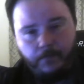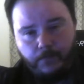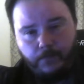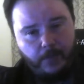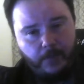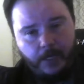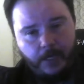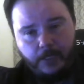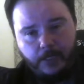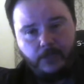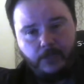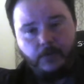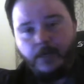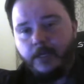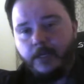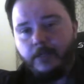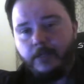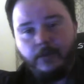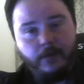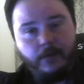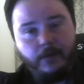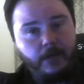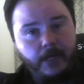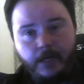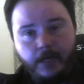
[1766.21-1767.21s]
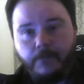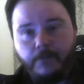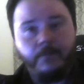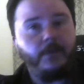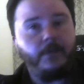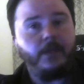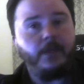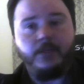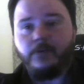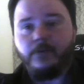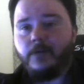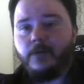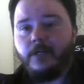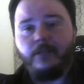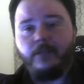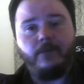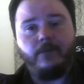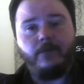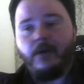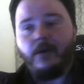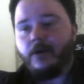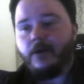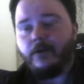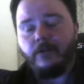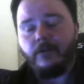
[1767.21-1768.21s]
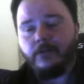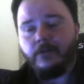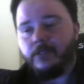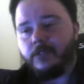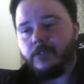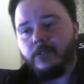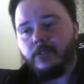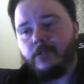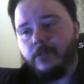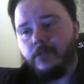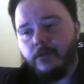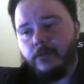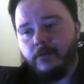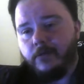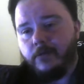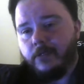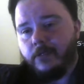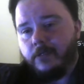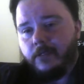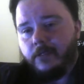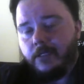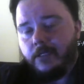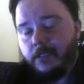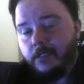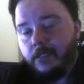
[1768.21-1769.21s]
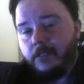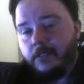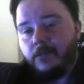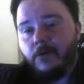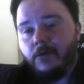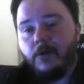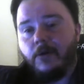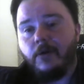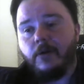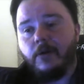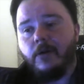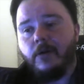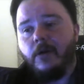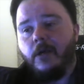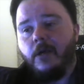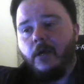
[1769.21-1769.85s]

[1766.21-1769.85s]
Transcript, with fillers: for that train they're going to head for that train they're not going to listen to you and it is hard